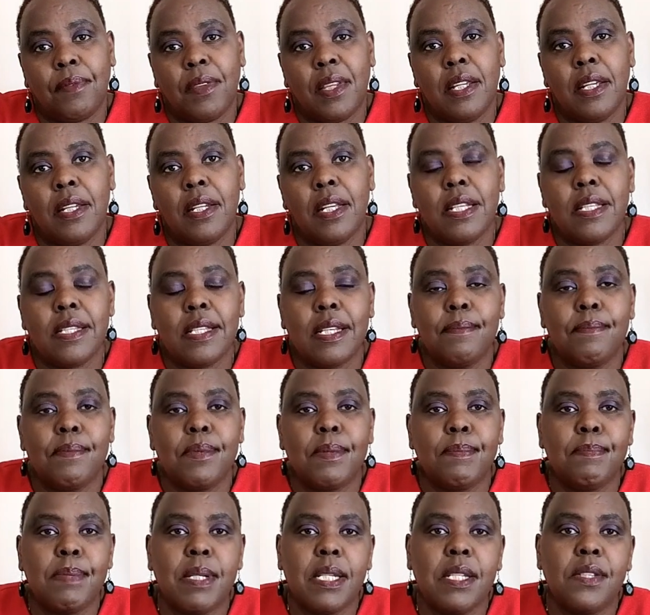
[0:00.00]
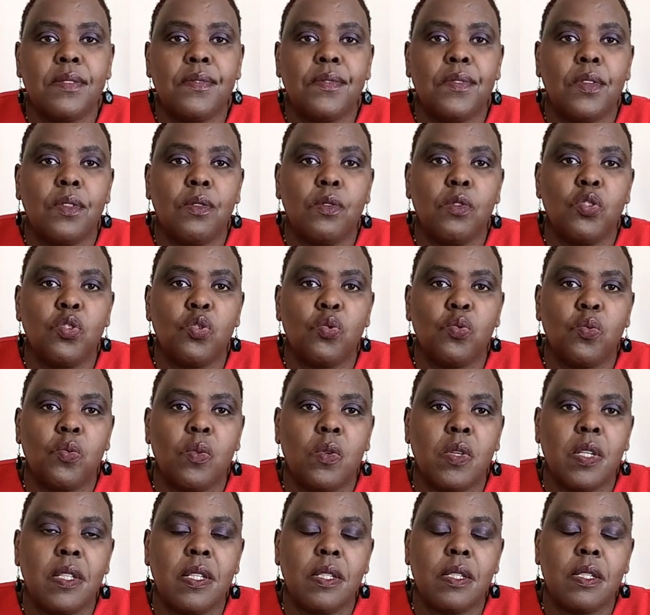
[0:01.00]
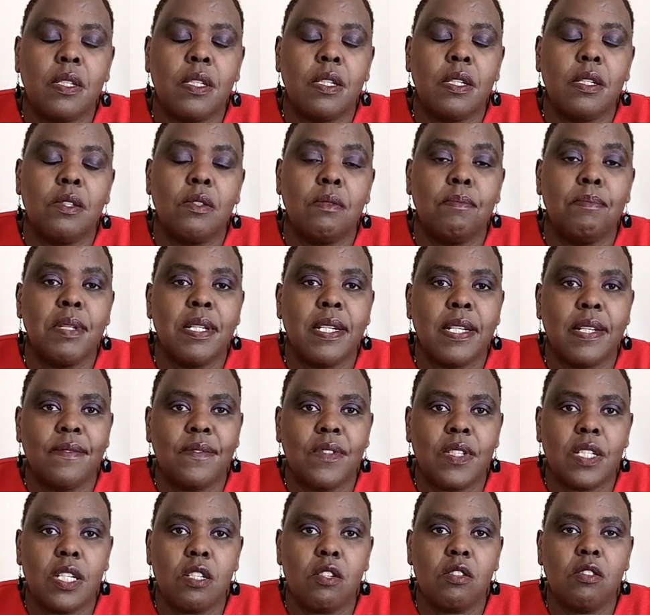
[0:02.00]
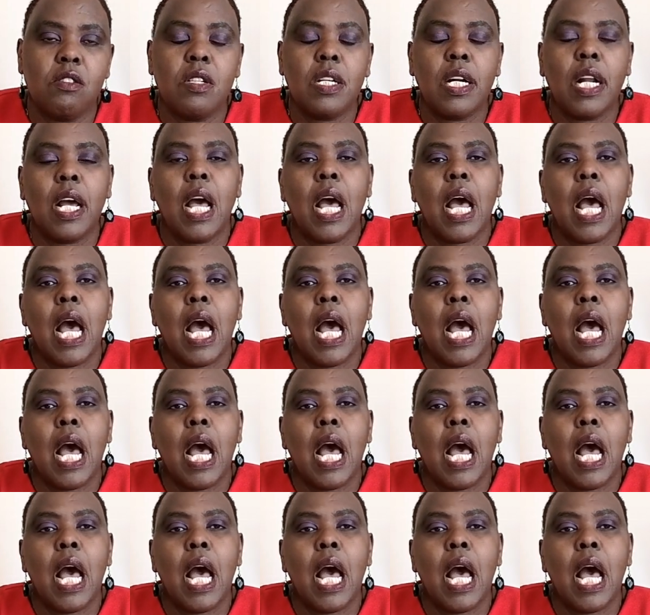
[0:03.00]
Create some space for those who want to be left alone,